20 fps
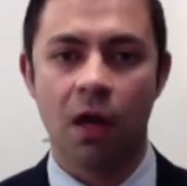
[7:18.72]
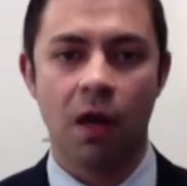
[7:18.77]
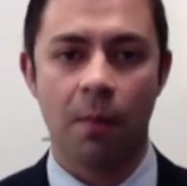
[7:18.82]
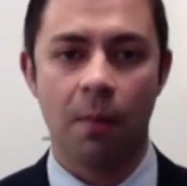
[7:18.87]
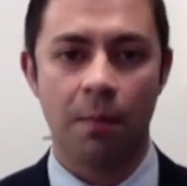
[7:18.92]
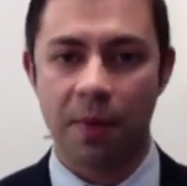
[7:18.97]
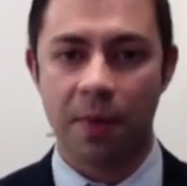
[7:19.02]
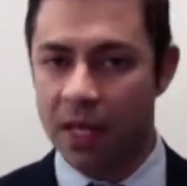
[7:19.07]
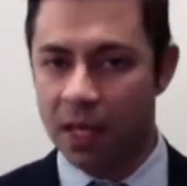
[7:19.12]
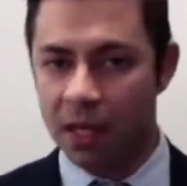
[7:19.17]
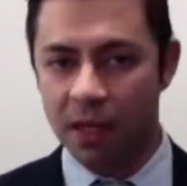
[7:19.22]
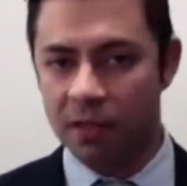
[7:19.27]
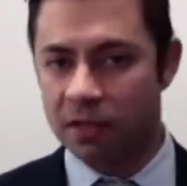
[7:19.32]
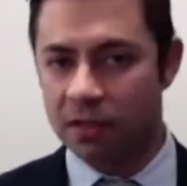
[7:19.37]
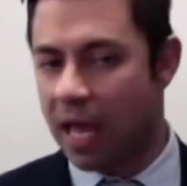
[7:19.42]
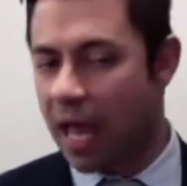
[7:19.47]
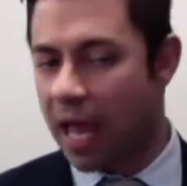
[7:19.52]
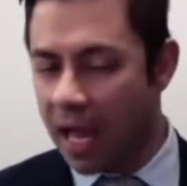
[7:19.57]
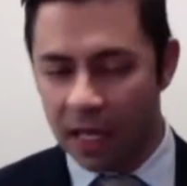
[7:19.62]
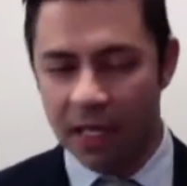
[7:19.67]
being as
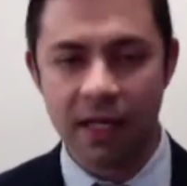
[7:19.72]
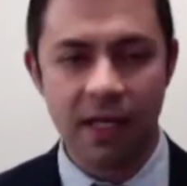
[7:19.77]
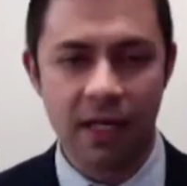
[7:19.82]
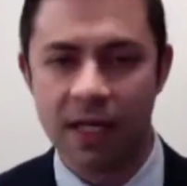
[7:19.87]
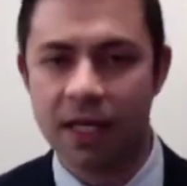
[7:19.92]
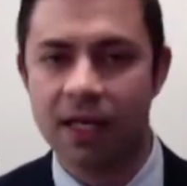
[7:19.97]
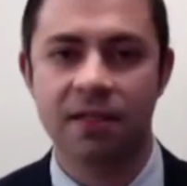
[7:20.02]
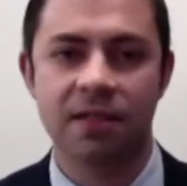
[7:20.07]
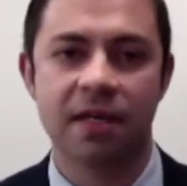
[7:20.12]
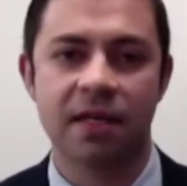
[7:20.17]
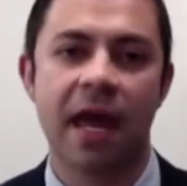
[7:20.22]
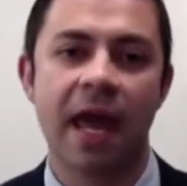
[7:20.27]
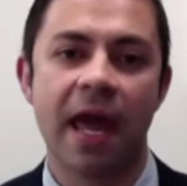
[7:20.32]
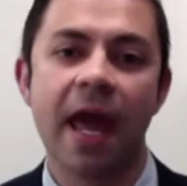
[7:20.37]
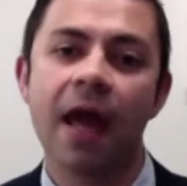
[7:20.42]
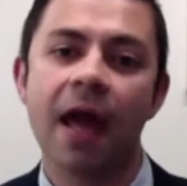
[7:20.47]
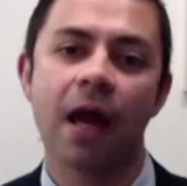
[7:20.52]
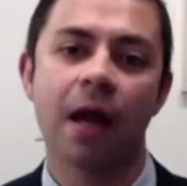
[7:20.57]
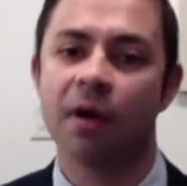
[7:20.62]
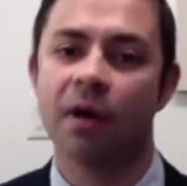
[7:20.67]
ADD as I
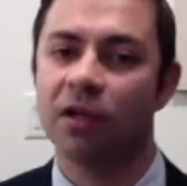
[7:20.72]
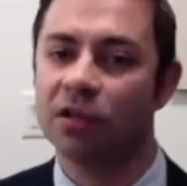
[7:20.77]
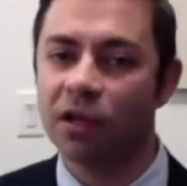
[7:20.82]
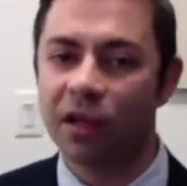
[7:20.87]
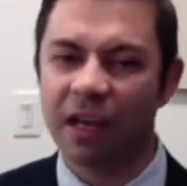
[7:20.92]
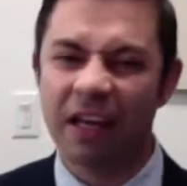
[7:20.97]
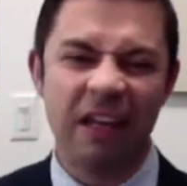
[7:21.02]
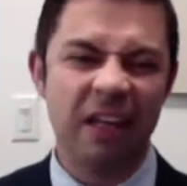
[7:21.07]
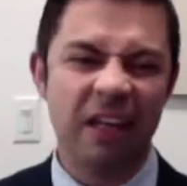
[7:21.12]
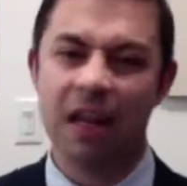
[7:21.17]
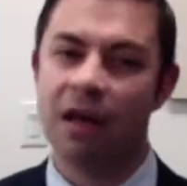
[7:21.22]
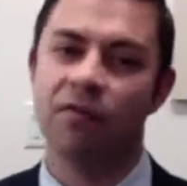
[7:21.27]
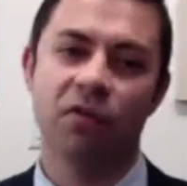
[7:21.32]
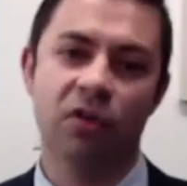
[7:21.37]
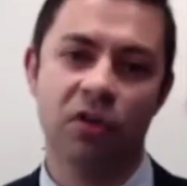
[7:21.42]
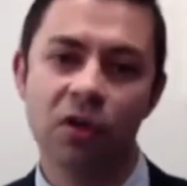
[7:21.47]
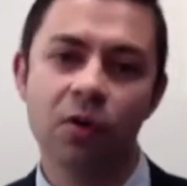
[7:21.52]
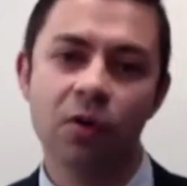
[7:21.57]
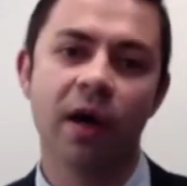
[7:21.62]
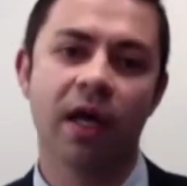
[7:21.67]
am, I thought I could never
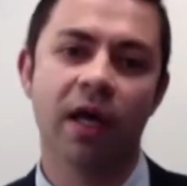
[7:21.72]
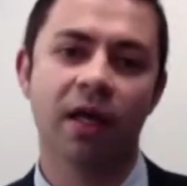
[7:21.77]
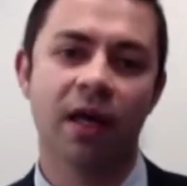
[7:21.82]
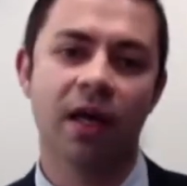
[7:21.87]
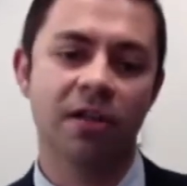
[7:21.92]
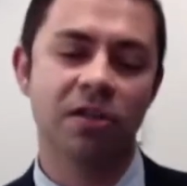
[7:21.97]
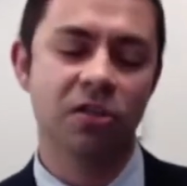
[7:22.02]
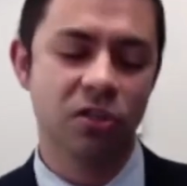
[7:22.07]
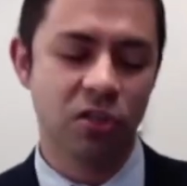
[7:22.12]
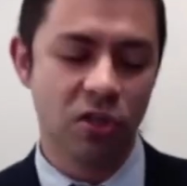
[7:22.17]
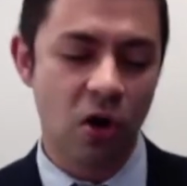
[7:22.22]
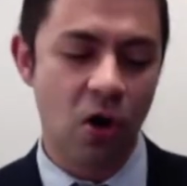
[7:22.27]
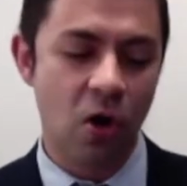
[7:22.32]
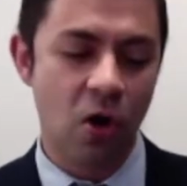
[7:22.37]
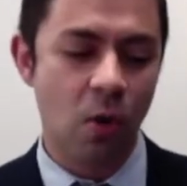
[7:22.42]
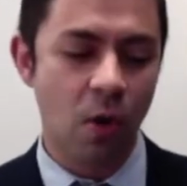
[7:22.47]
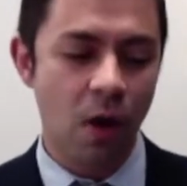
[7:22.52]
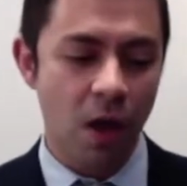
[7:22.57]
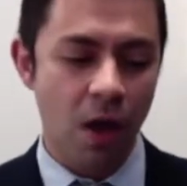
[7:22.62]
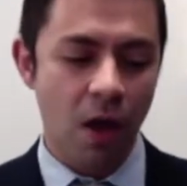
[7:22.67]
do it. And
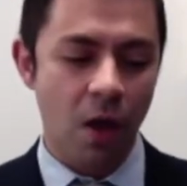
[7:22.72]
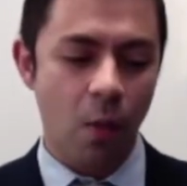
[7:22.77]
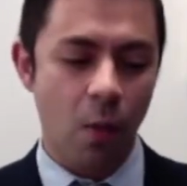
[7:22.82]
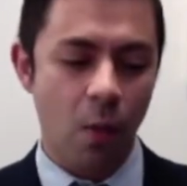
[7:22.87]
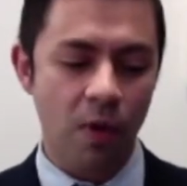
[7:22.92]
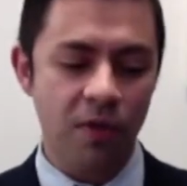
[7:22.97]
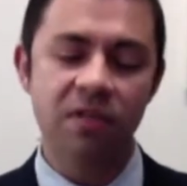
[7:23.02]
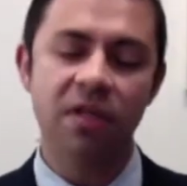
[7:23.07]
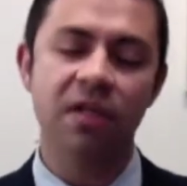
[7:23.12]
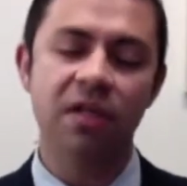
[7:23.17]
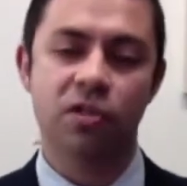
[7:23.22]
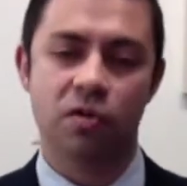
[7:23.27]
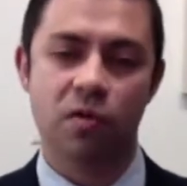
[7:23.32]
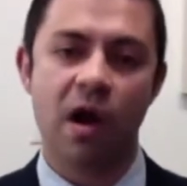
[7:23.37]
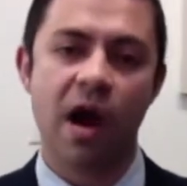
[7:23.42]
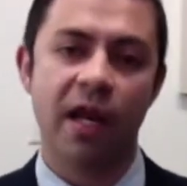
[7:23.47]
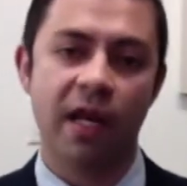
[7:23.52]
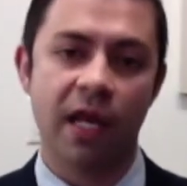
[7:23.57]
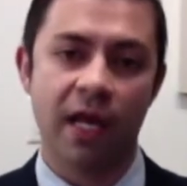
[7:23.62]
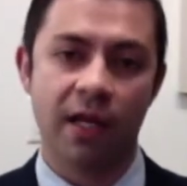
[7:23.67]
so once I
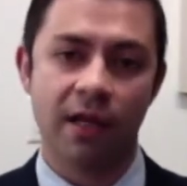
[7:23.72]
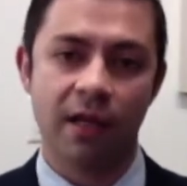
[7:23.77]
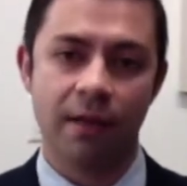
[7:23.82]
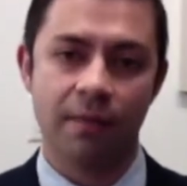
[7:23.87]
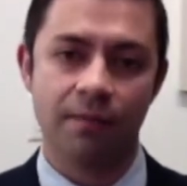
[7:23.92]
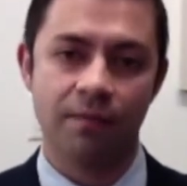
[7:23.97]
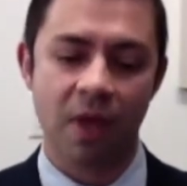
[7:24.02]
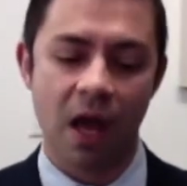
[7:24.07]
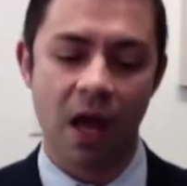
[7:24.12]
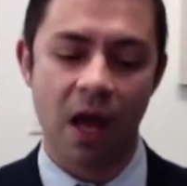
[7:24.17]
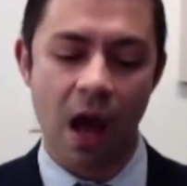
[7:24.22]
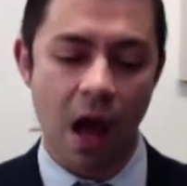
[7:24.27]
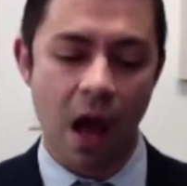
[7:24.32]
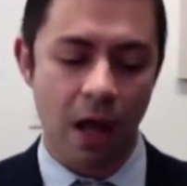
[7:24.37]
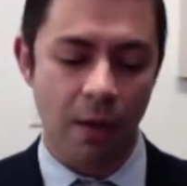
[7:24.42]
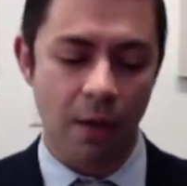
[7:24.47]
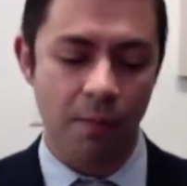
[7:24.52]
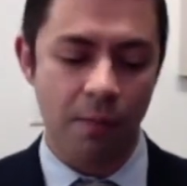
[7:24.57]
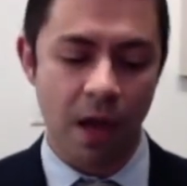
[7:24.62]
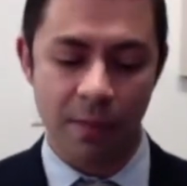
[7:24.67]
tried it,
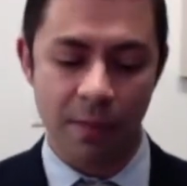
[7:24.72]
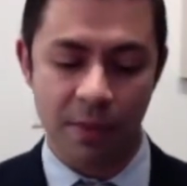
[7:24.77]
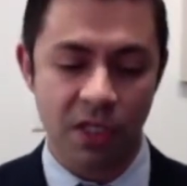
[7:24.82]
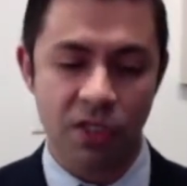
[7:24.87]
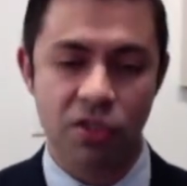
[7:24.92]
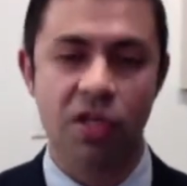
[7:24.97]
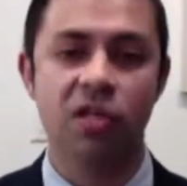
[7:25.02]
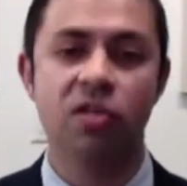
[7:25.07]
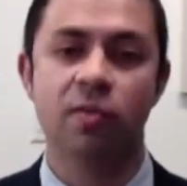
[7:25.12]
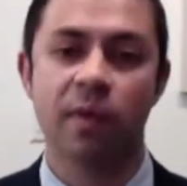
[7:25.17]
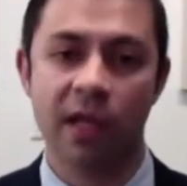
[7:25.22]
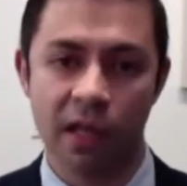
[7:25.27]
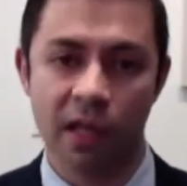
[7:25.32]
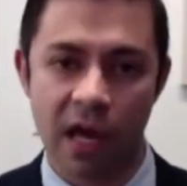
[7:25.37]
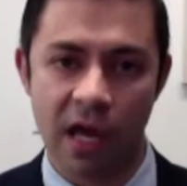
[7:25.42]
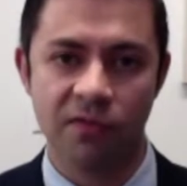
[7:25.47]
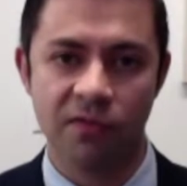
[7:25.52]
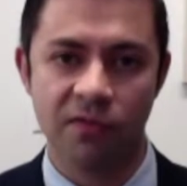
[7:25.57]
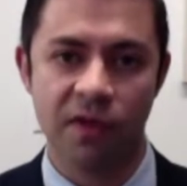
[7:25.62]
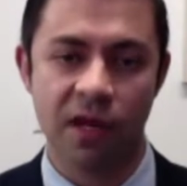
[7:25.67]
it changed my
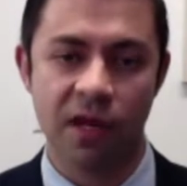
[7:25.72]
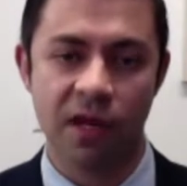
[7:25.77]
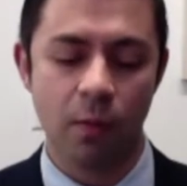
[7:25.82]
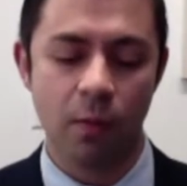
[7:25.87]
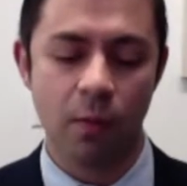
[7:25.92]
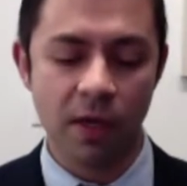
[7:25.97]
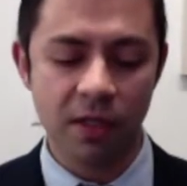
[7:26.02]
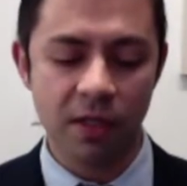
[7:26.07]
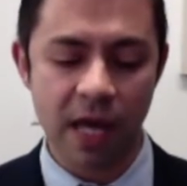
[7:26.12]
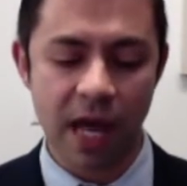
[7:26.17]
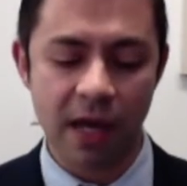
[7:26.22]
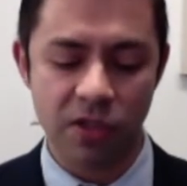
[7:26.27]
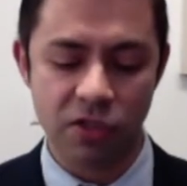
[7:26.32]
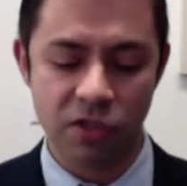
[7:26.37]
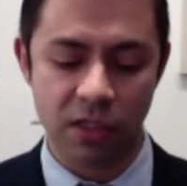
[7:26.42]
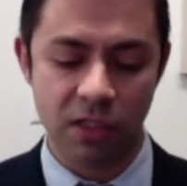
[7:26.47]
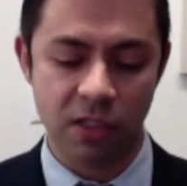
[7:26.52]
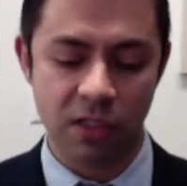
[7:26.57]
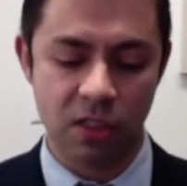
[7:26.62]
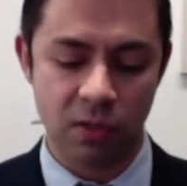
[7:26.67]
life. And I went
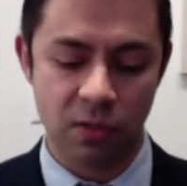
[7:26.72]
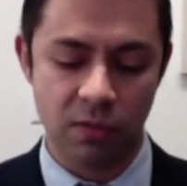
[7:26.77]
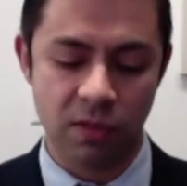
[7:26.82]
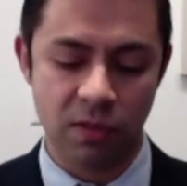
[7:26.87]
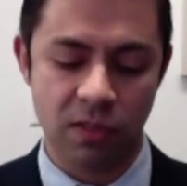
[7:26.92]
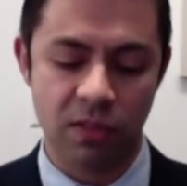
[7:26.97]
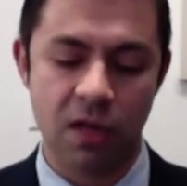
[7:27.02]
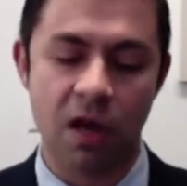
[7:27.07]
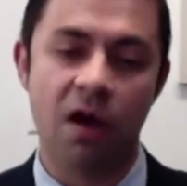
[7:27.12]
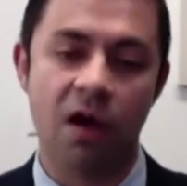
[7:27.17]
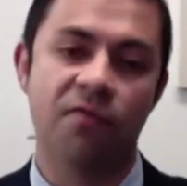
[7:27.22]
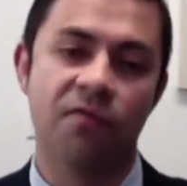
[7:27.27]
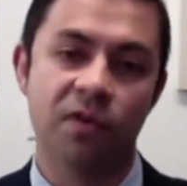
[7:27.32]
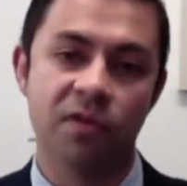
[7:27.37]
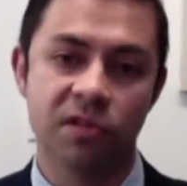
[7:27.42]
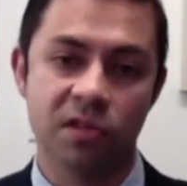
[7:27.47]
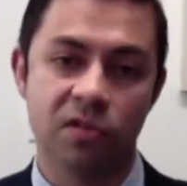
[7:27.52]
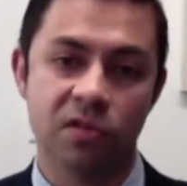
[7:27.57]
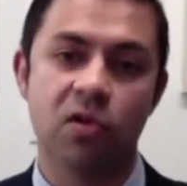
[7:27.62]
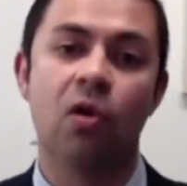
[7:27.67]
actually to this
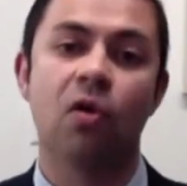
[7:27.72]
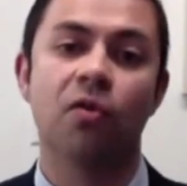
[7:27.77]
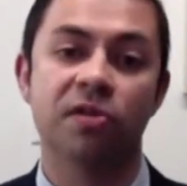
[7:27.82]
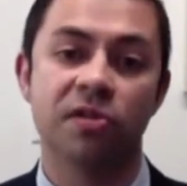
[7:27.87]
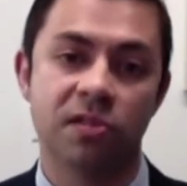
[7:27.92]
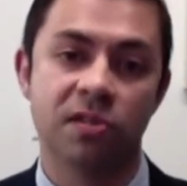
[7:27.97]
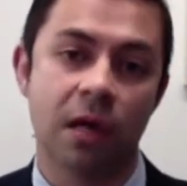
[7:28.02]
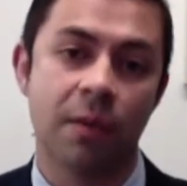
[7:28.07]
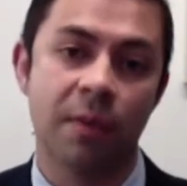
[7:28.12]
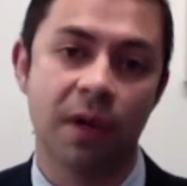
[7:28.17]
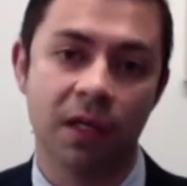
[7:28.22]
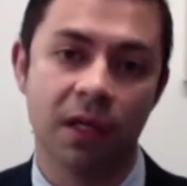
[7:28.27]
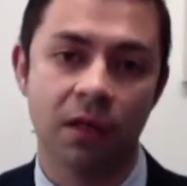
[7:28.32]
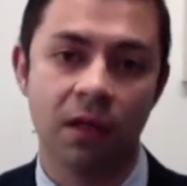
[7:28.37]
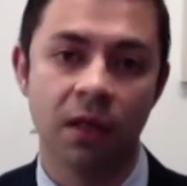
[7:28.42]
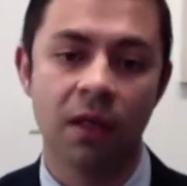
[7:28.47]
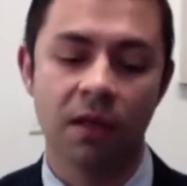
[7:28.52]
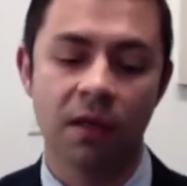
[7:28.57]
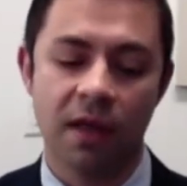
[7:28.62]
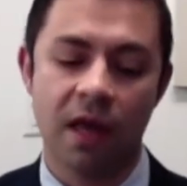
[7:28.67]
conference. It's called the Summit.
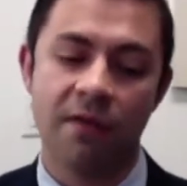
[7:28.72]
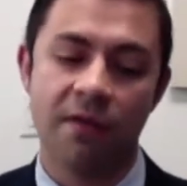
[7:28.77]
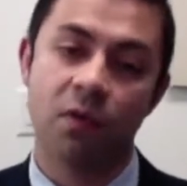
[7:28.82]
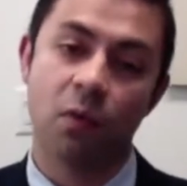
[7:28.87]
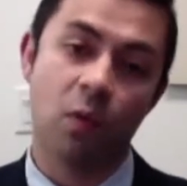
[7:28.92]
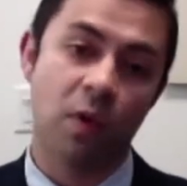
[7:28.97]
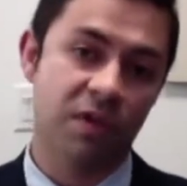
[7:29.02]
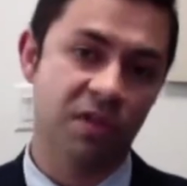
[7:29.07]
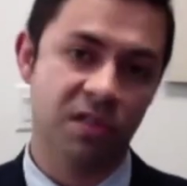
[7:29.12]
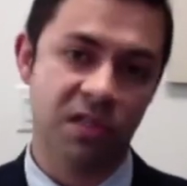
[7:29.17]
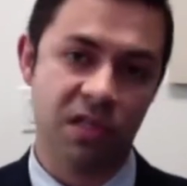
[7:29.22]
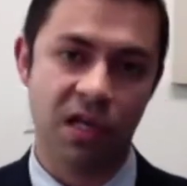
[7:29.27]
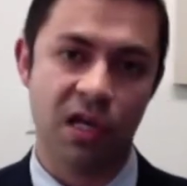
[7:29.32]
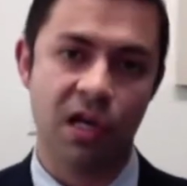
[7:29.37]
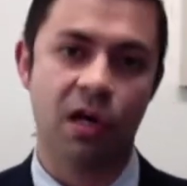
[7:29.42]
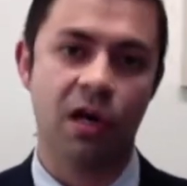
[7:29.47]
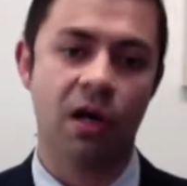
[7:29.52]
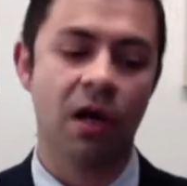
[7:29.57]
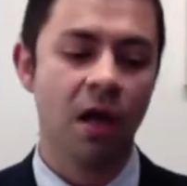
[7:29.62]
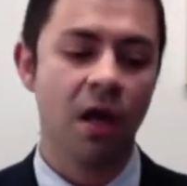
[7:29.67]
They have it once a
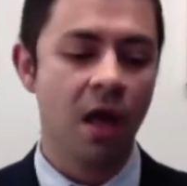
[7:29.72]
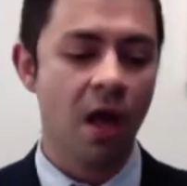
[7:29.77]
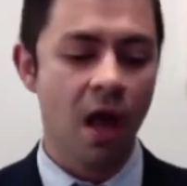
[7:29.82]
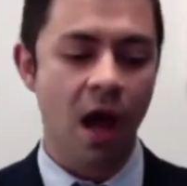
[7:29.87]
year.